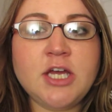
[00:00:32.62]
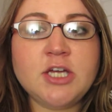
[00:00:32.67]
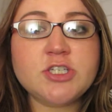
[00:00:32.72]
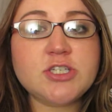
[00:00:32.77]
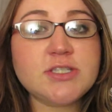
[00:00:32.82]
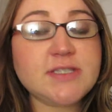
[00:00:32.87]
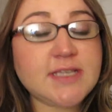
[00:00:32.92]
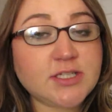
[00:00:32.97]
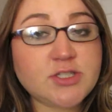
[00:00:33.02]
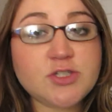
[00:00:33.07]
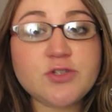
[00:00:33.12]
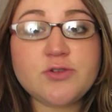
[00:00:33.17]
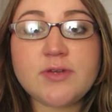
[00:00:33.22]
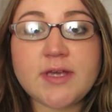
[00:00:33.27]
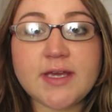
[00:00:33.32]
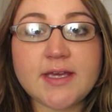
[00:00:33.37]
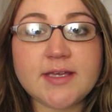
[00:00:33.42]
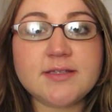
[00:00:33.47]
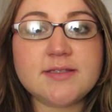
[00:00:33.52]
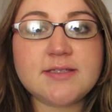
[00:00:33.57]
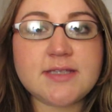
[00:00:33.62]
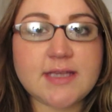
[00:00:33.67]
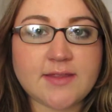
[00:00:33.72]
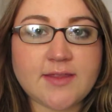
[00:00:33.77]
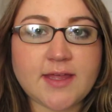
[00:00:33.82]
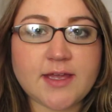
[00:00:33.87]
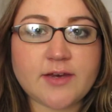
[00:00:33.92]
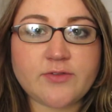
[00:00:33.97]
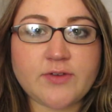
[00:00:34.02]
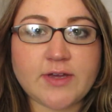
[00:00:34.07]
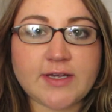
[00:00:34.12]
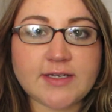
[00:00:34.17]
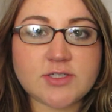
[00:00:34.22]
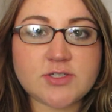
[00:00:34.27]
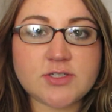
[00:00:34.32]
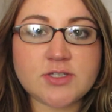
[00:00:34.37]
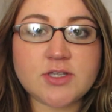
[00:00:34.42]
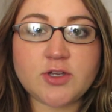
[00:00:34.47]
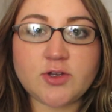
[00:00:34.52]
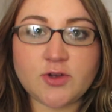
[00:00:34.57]
She's had 2 kids, and that
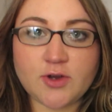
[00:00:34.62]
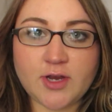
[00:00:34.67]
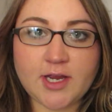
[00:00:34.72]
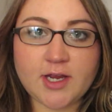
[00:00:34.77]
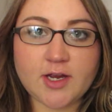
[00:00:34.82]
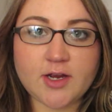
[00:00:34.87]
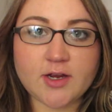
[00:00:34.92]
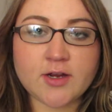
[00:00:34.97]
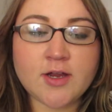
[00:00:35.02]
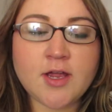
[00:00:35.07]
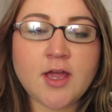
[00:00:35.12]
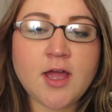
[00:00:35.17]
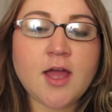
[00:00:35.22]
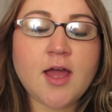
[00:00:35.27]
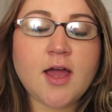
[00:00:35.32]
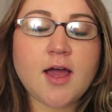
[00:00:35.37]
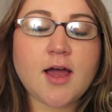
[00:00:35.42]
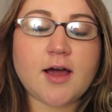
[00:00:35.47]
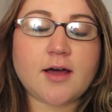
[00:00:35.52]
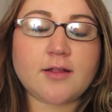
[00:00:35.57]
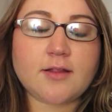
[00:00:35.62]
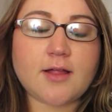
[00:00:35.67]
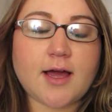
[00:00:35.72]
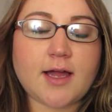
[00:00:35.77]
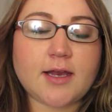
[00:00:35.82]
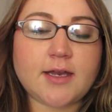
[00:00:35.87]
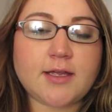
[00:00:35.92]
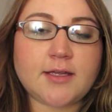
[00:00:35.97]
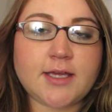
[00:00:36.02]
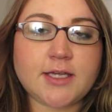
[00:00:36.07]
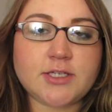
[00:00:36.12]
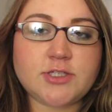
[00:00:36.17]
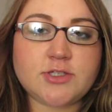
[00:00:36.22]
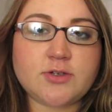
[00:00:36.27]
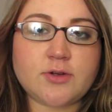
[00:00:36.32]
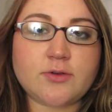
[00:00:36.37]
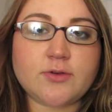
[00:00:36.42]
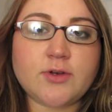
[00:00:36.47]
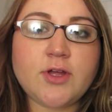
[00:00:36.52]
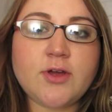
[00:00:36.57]
affects your hair a lot, in case you
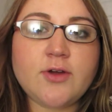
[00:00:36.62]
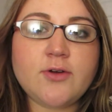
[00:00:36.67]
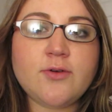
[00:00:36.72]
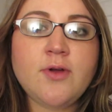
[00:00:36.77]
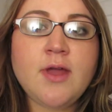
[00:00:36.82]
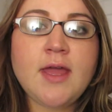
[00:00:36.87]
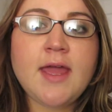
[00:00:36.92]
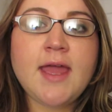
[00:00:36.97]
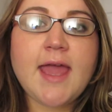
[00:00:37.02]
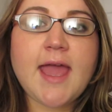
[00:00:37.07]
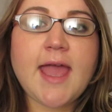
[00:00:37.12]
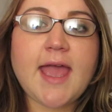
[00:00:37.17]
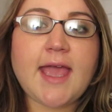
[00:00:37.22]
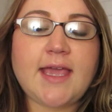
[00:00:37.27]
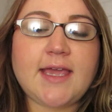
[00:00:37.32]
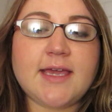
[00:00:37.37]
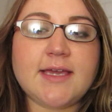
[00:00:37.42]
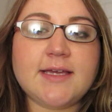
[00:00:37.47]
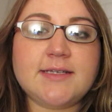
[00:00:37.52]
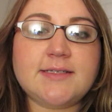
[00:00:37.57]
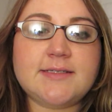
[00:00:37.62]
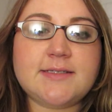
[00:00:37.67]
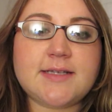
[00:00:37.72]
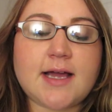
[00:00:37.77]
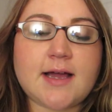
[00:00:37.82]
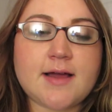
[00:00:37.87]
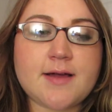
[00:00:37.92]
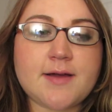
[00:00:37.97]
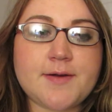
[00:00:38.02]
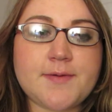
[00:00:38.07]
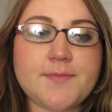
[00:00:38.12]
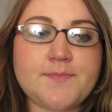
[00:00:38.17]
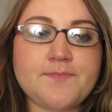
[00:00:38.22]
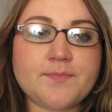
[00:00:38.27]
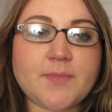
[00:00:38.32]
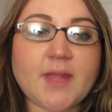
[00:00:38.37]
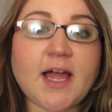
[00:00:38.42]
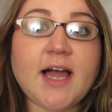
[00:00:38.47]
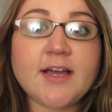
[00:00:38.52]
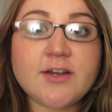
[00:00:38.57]
don't know. And
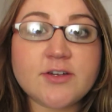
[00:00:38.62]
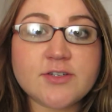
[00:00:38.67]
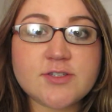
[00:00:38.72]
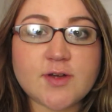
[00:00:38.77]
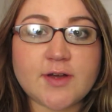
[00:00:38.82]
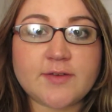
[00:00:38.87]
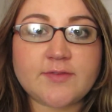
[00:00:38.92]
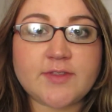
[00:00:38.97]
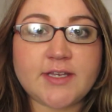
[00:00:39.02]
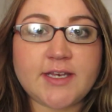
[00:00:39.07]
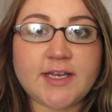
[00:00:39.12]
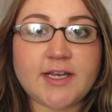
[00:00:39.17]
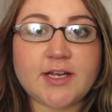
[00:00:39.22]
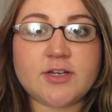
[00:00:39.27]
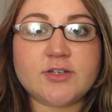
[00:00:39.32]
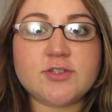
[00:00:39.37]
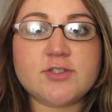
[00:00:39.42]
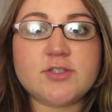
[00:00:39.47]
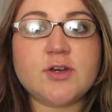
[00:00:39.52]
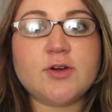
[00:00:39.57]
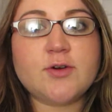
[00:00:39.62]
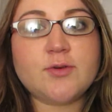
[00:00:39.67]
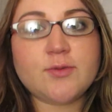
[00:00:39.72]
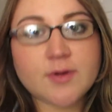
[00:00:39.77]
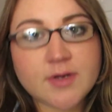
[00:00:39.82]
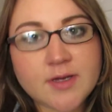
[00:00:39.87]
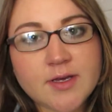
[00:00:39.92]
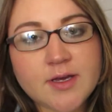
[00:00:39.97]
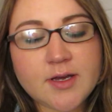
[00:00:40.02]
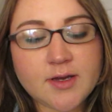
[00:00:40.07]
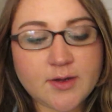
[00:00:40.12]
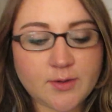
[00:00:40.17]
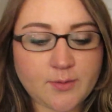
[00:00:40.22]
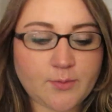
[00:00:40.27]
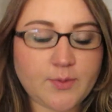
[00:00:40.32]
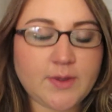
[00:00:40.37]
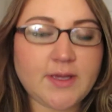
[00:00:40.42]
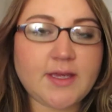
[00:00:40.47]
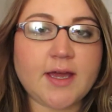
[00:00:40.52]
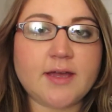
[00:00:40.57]
I also have thin hair, so
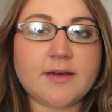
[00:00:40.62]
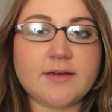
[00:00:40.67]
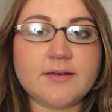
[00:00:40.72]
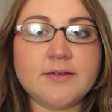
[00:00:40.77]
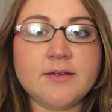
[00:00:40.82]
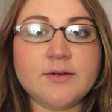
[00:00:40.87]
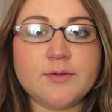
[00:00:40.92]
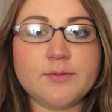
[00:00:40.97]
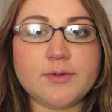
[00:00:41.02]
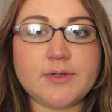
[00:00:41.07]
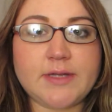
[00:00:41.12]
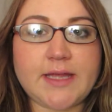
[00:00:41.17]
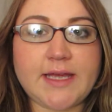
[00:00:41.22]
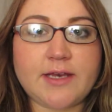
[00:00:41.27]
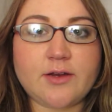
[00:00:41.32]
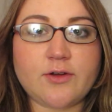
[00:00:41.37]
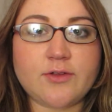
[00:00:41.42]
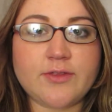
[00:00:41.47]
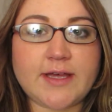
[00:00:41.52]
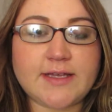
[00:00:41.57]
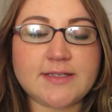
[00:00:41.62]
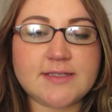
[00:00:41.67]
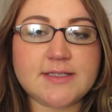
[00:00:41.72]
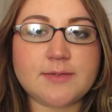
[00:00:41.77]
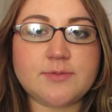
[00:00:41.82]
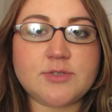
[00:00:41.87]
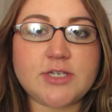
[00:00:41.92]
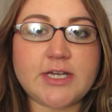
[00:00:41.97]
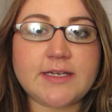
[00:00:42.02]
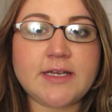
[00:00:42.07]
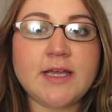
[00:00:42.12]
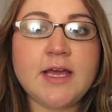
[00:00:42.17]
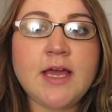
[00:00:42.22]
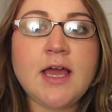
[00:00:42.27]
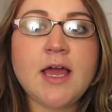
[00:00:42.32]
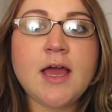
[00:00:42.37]
we kind of relate on that subject.